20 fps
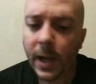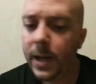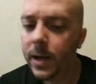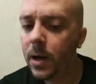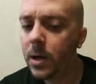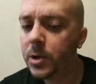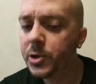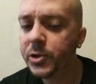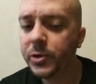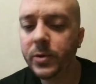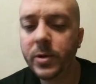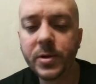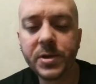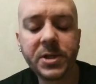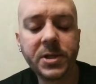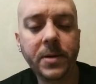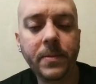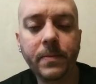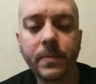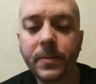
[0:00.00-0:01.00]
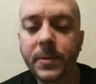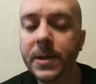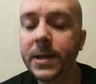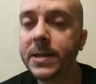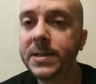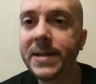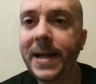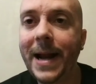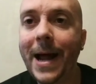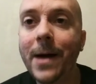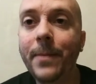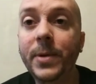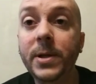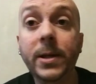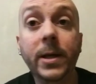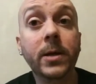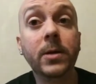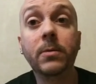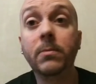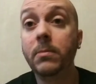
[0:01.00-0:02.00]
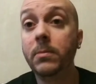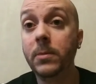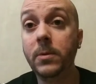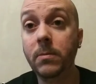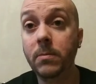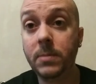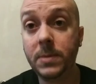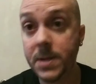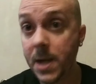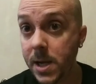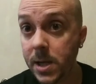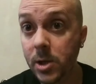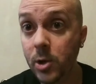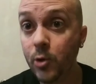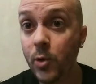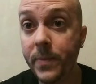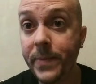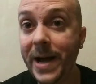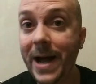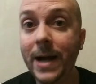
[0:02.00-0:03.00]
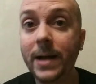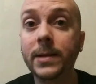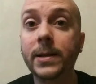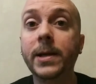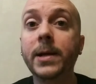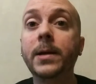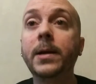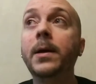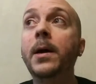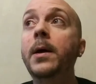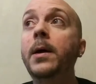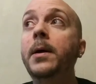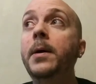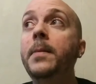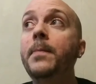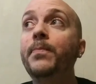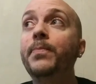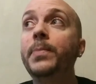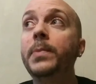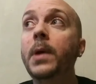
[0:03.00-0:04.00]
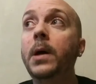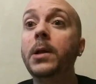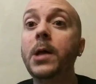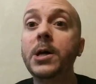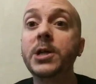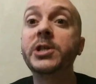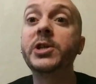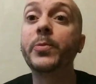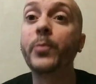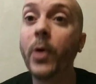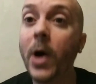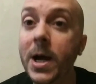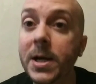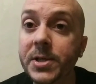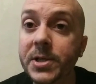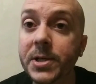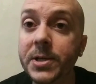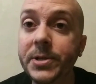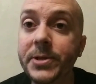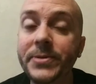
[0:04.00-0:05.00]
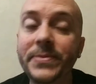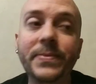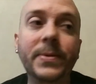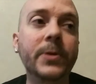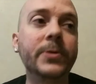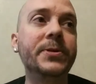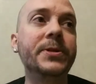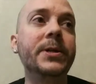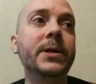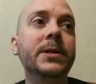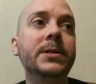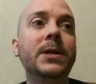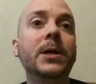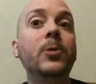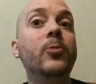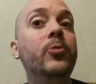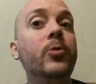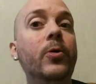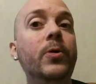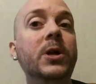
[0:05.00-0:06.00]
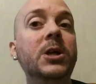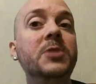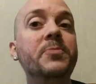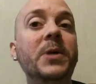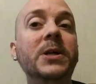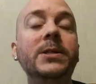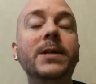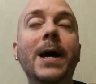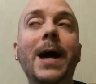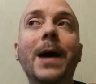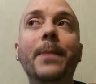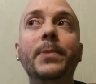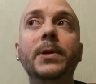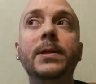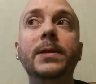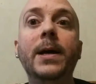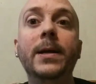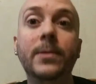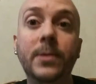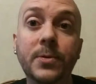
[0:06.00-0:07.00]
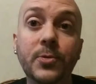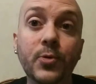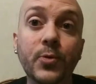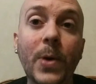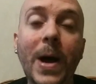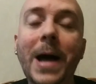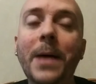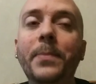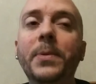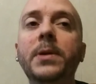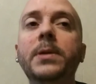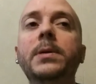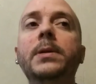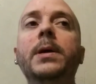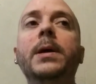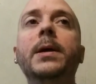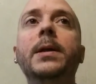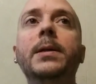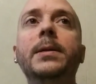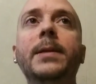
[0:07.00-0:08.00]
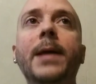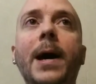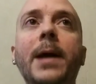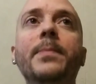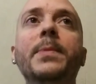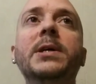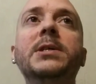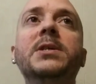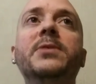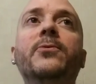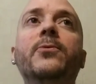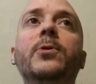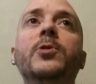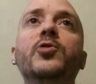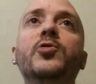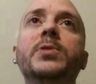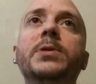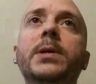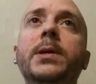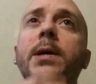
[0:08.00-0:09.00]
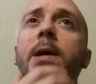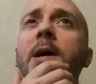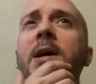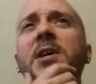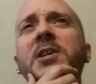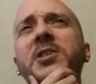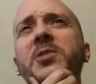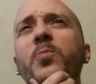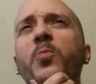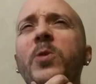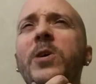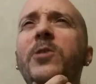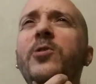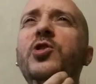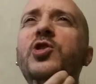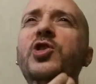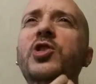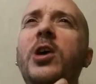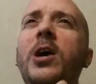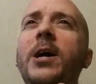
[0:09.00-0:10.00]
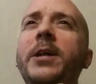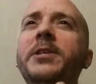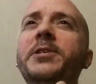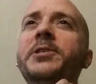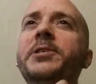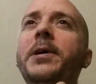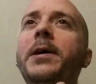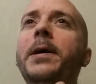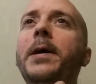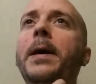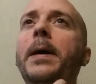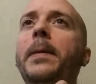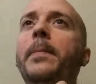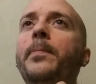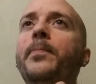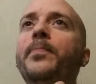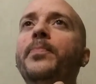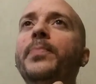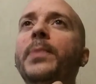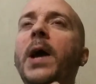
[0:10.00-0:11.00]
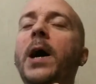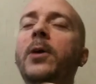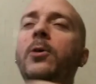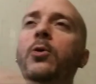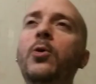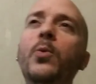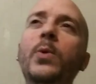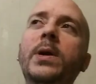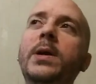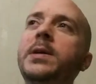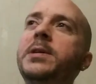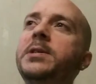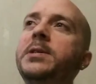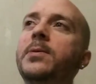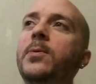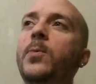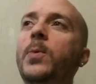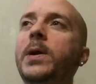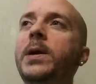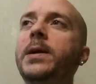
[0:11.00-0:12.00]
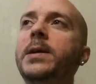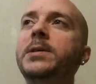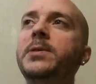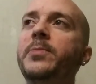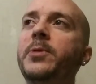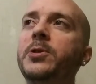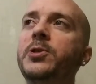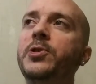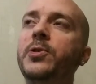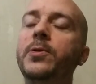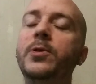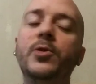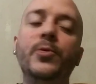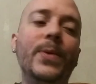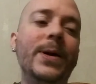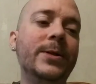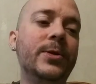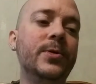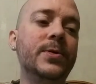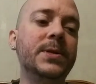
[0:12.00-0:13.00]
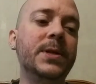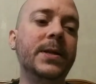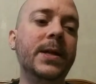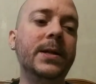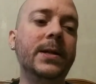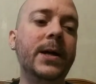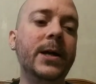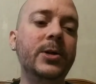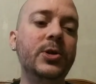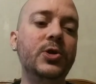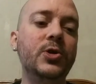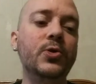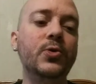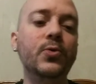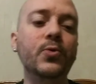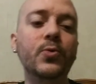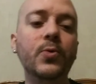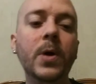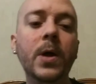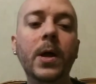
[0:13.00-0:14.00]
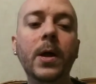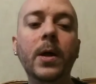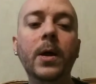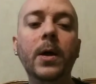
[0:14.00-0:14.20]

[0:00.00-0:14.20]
And also there's some things that happen that take you aback, like a lot of surprises. There's things that you don't expect to happen that do happen, and that makes it for interesting. Some weird shots. I don't know what it is about certain directors, and they like to